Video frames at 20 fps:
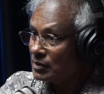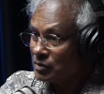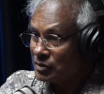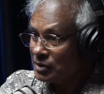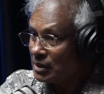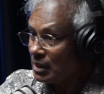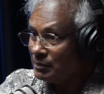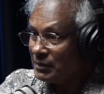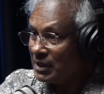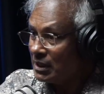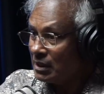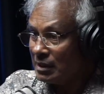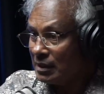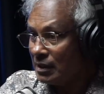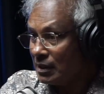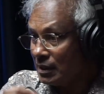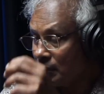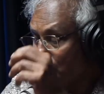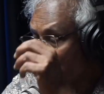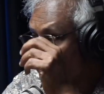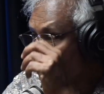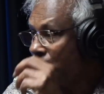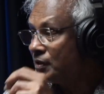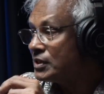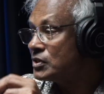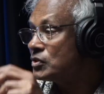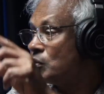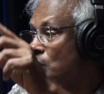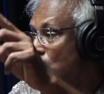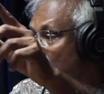So same thing. The
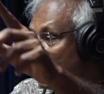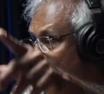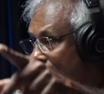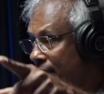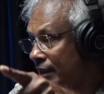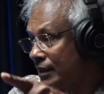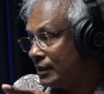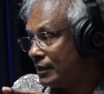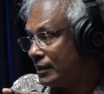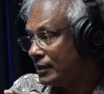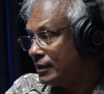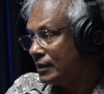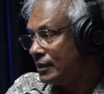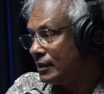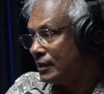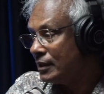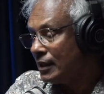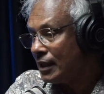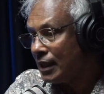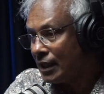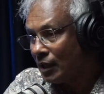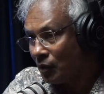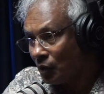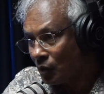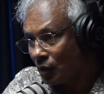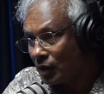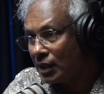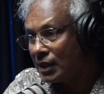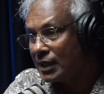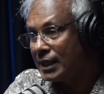profits go there, and our
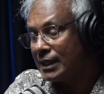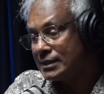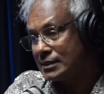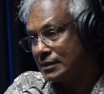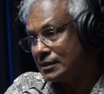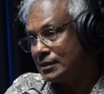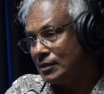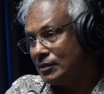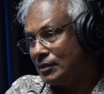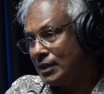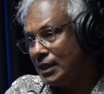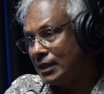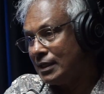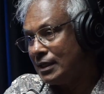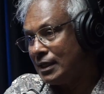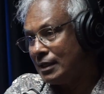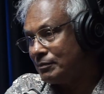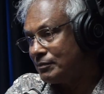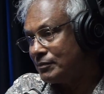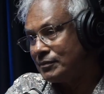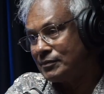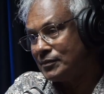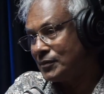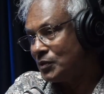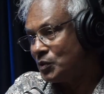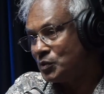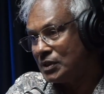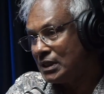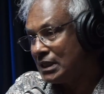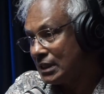local guys, you know, end up
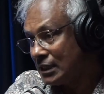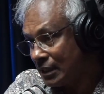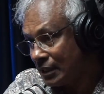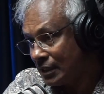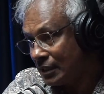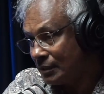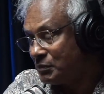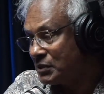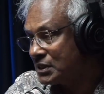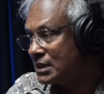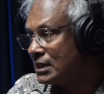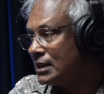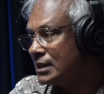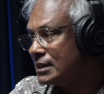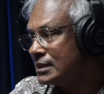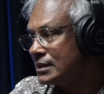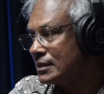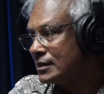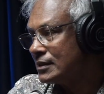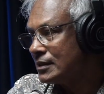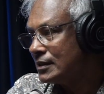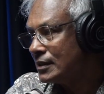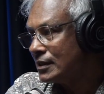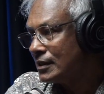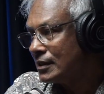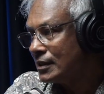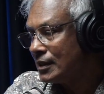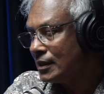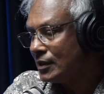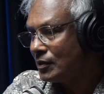losing their business.
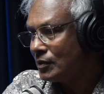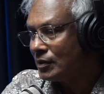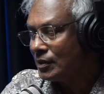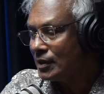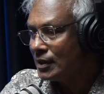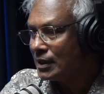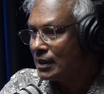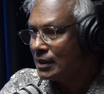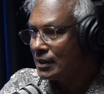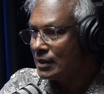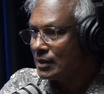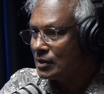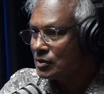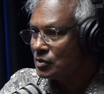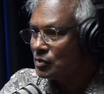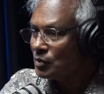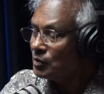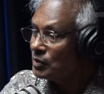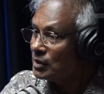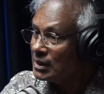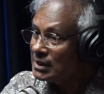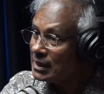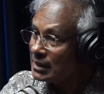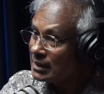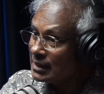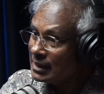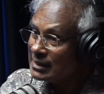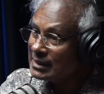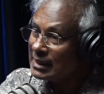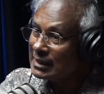You know, so these are
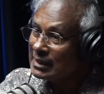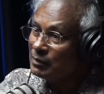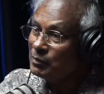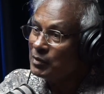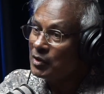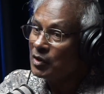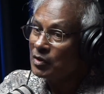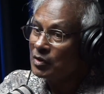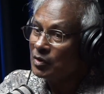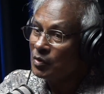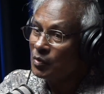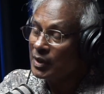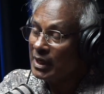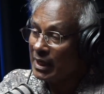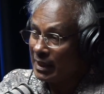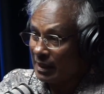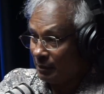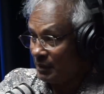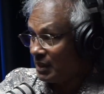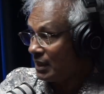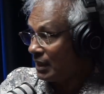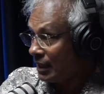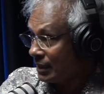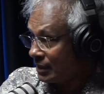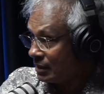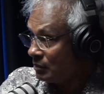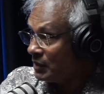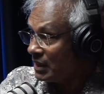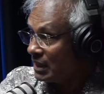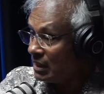things I think we got to look at. I mean,
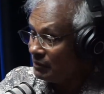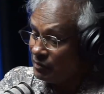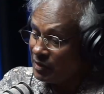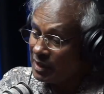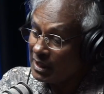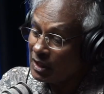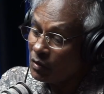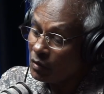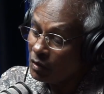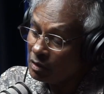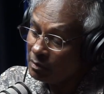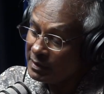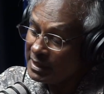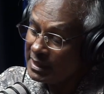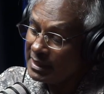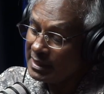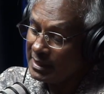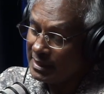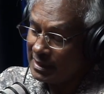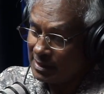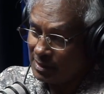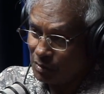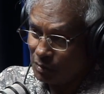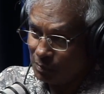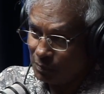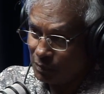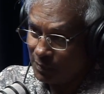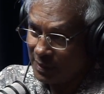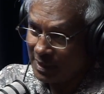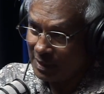ultimately, if the economy is to
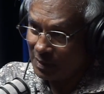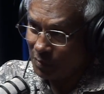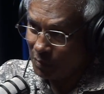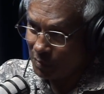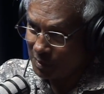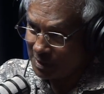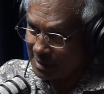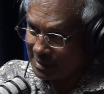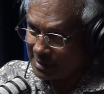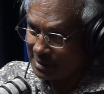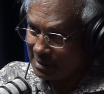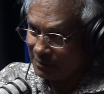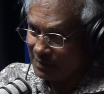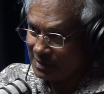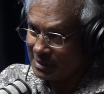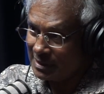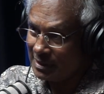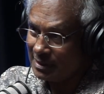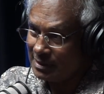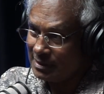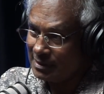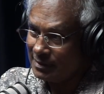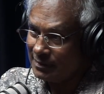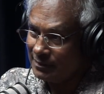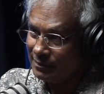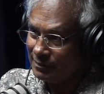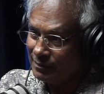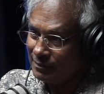provide the goods and services,